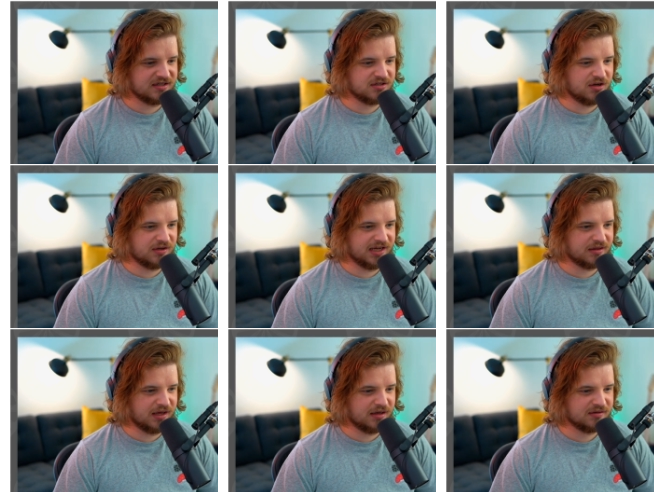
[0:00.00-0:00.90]
did not like
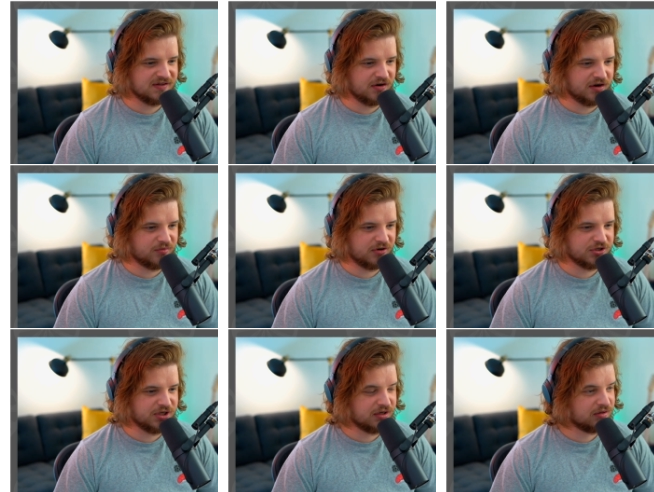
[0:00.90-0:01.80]
that. Did not
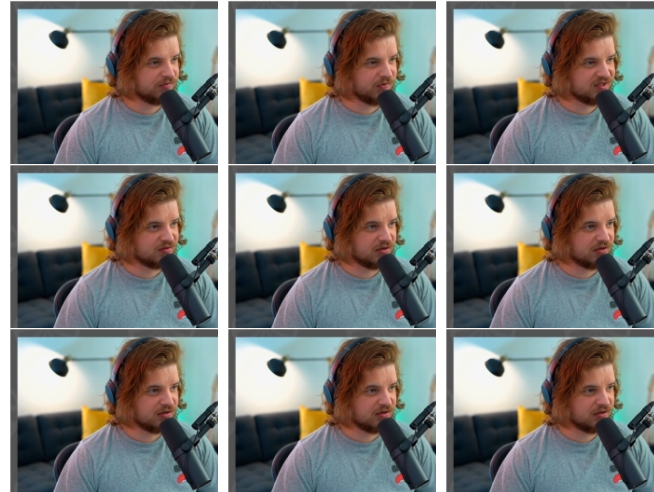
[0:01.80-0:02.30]
appreciate it, but that's